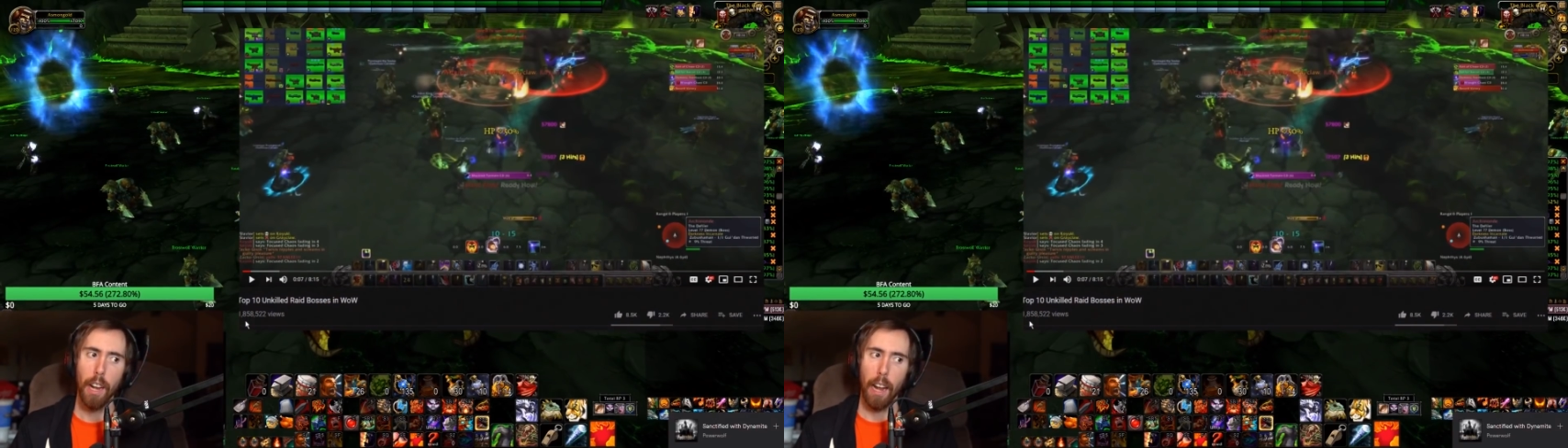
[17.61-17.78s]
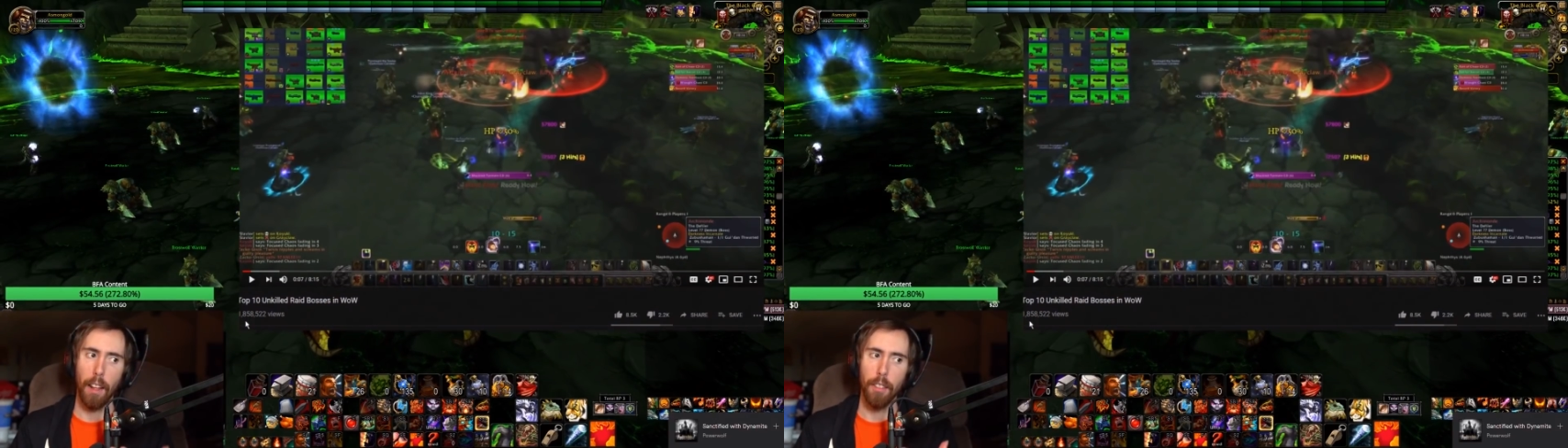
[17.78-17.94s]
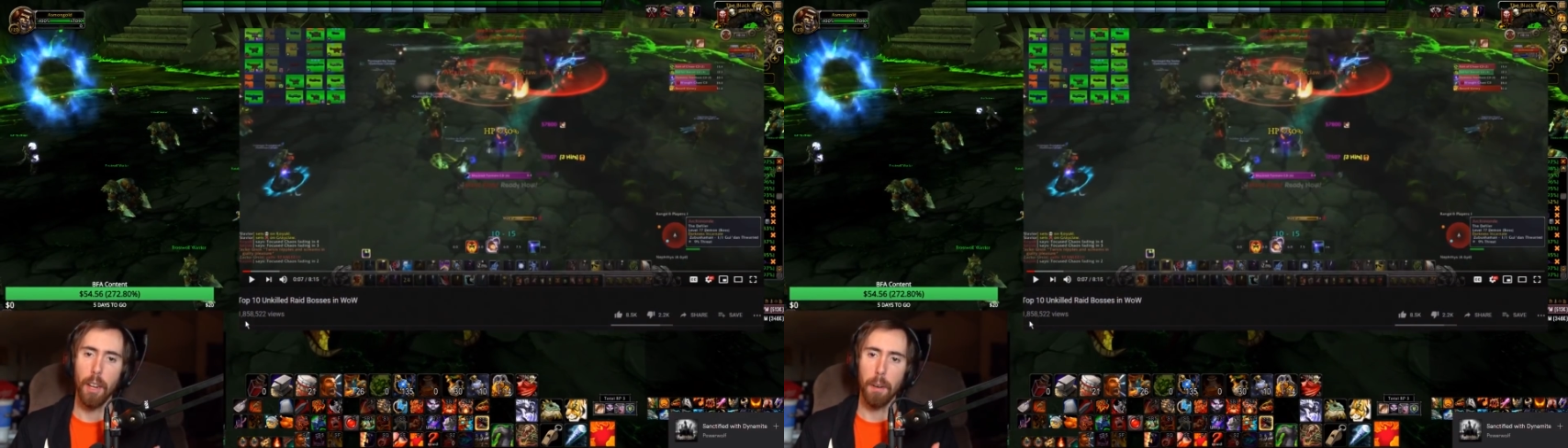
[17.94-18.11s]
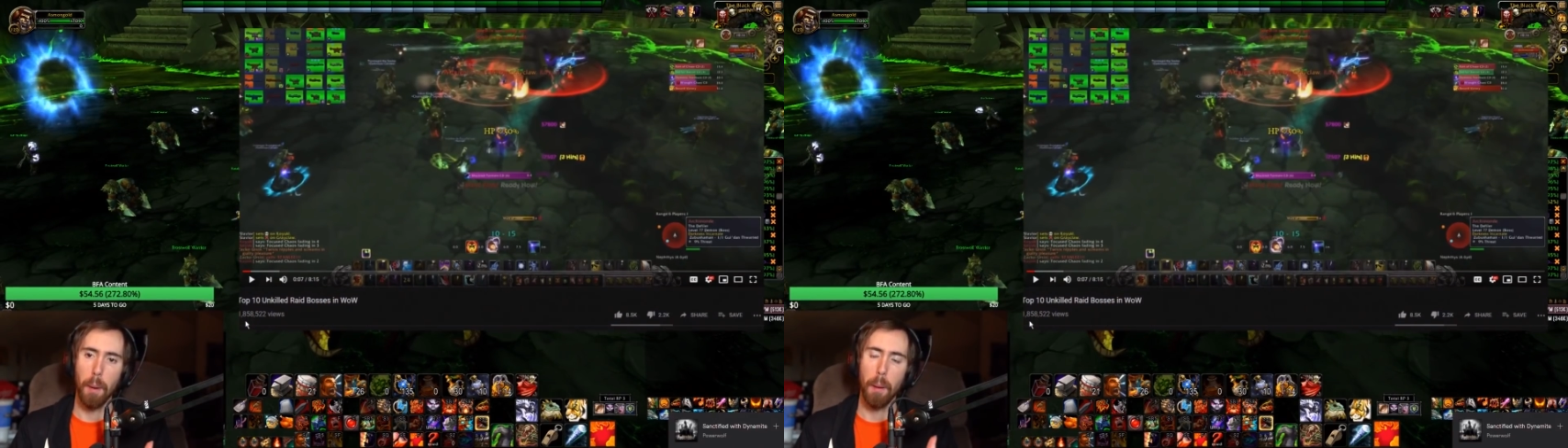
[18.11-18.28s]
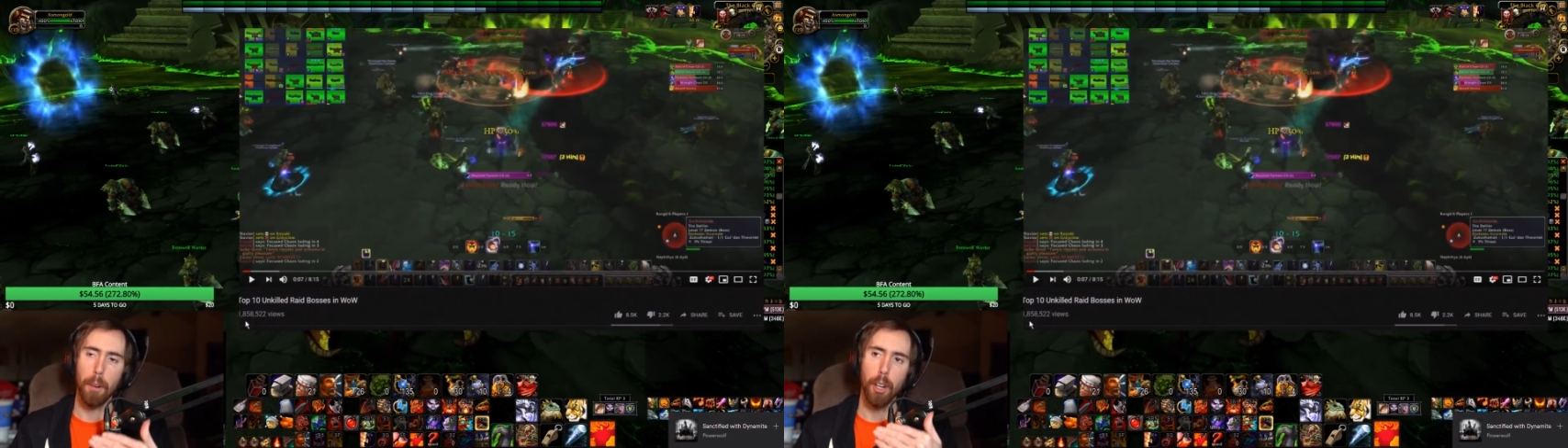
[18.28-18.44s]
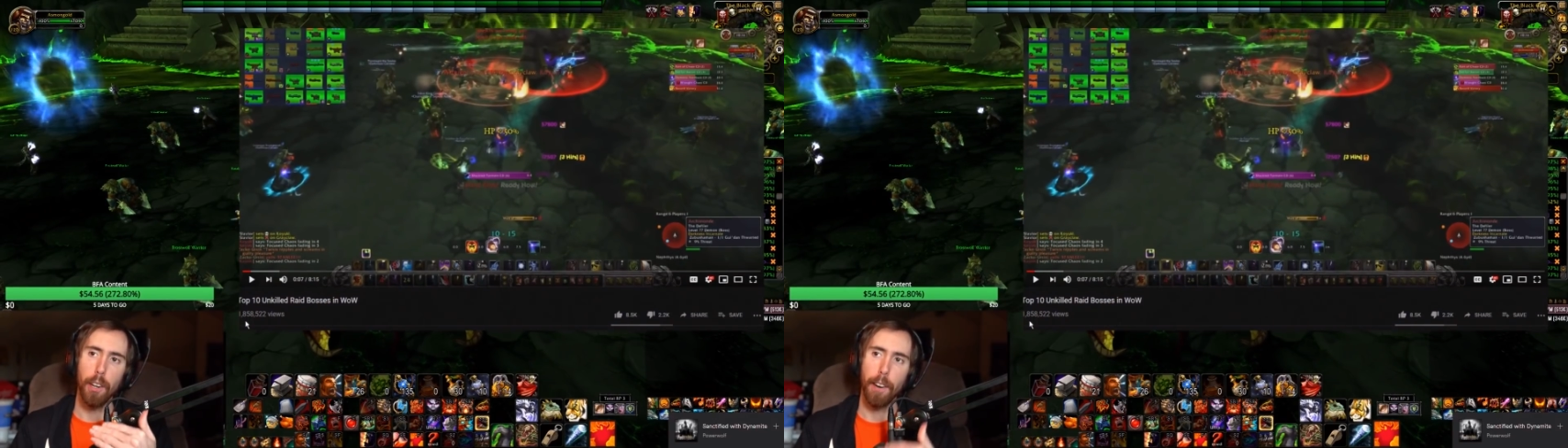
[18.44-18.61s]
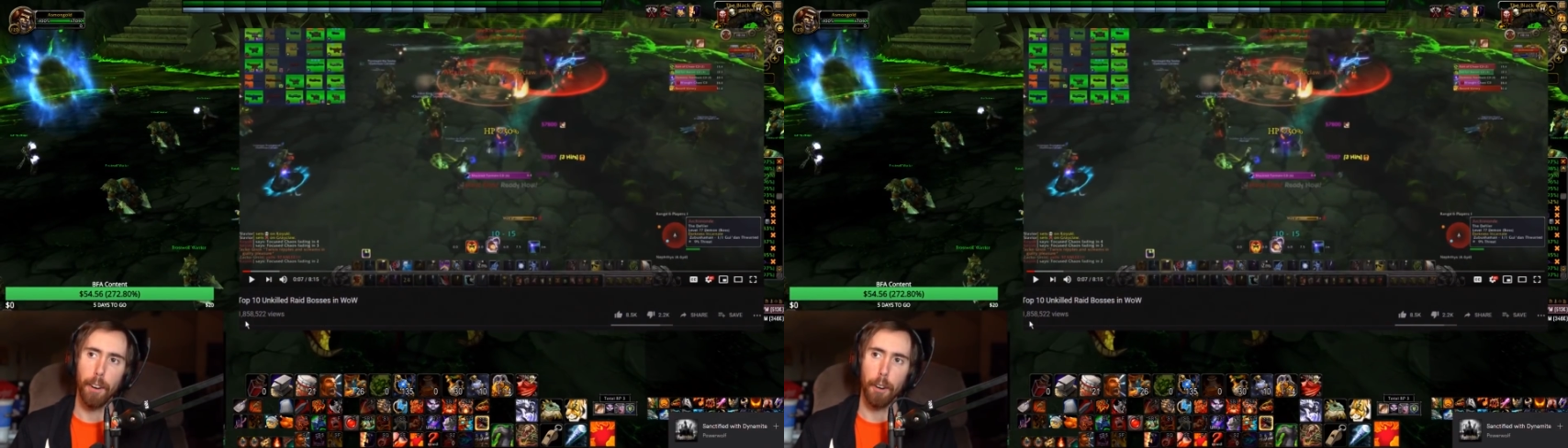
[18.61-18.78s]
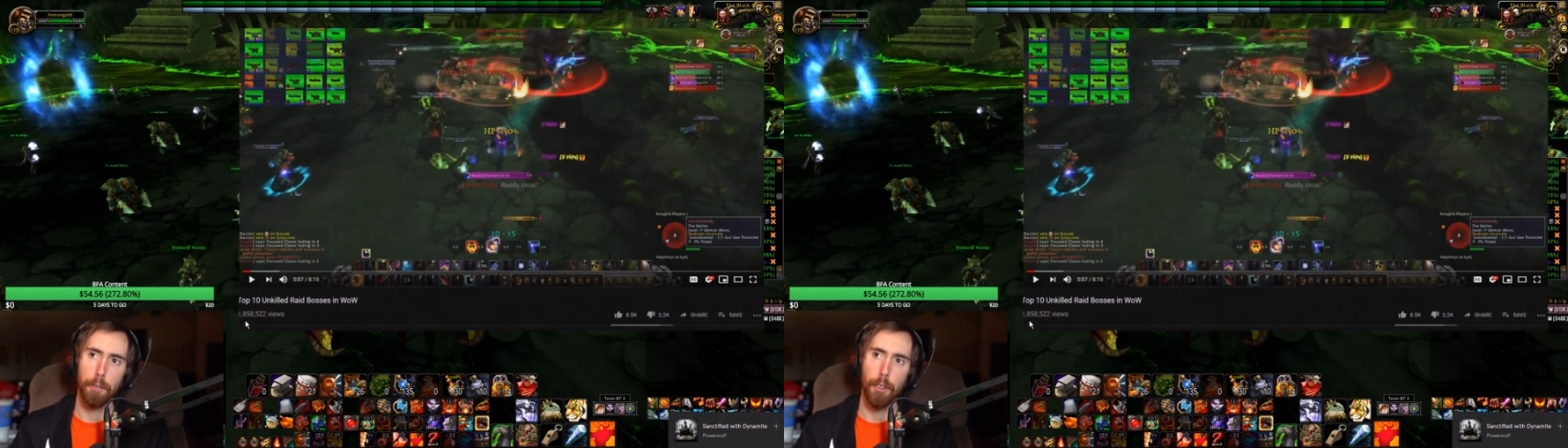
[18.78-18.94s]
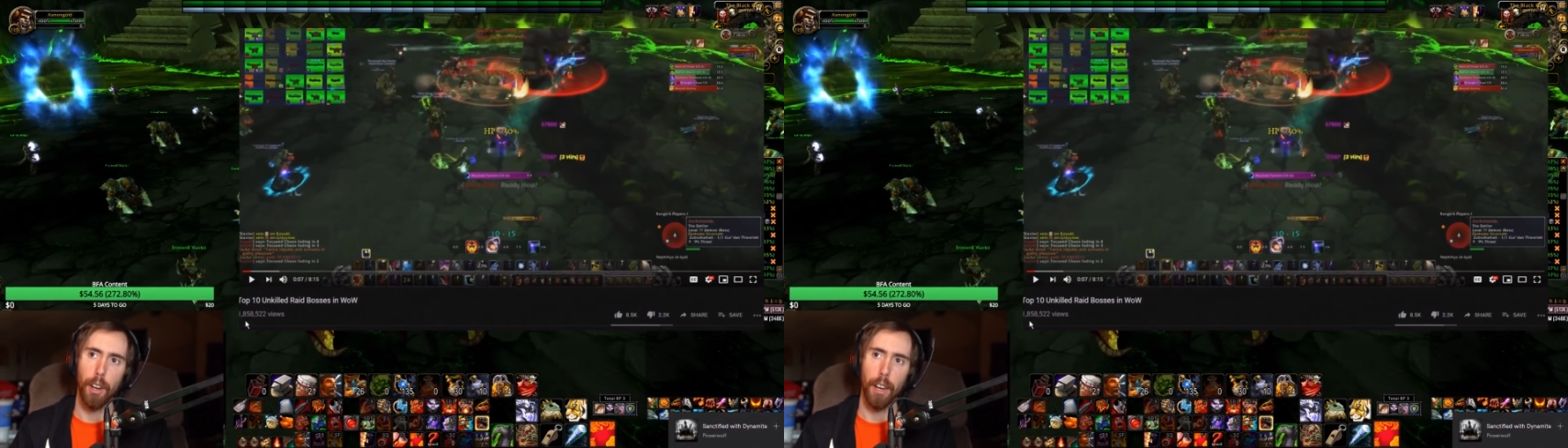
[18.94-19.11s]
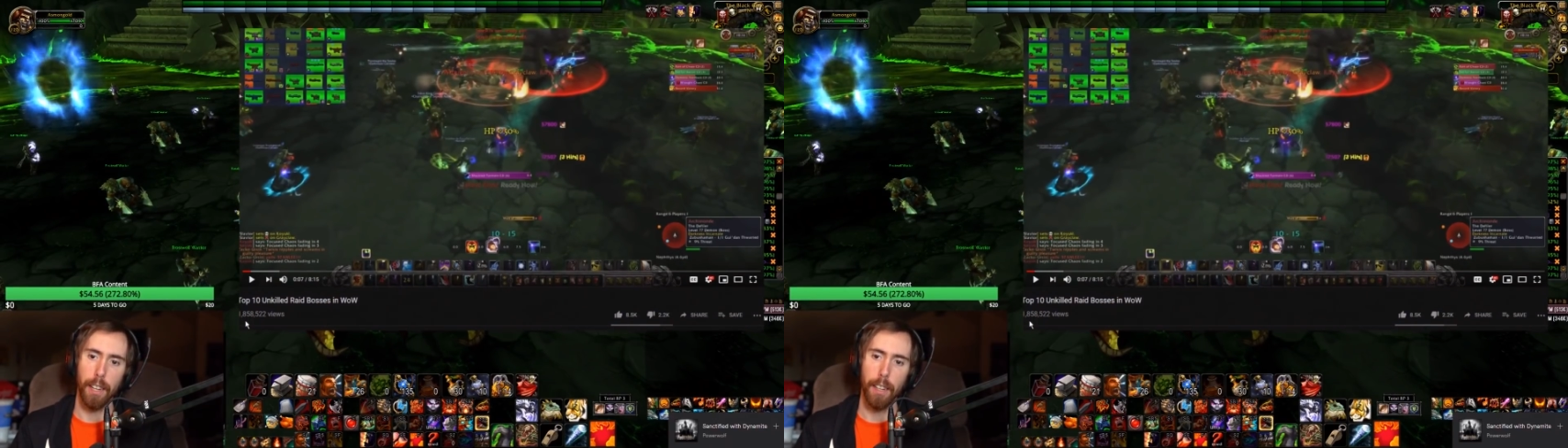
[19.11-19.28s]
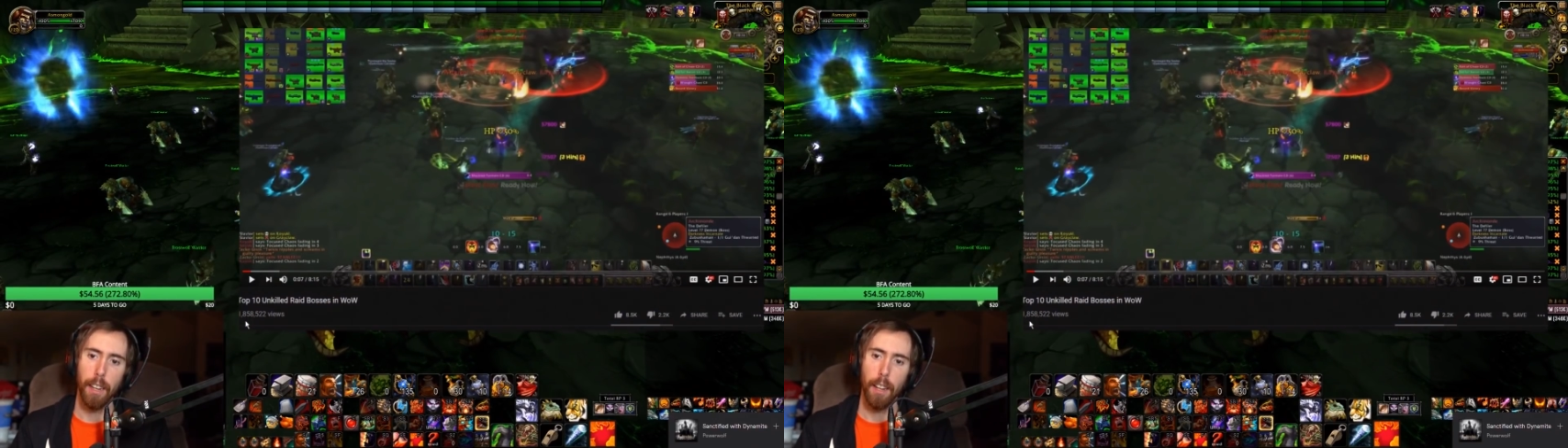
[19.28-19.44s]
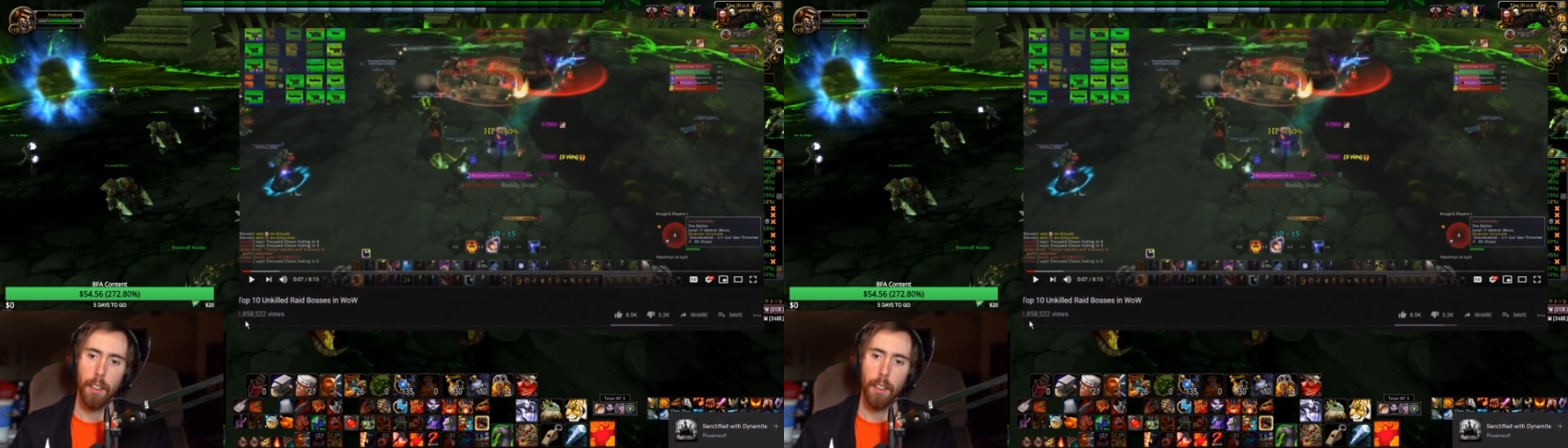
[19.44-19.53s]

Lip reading: and then him clarifying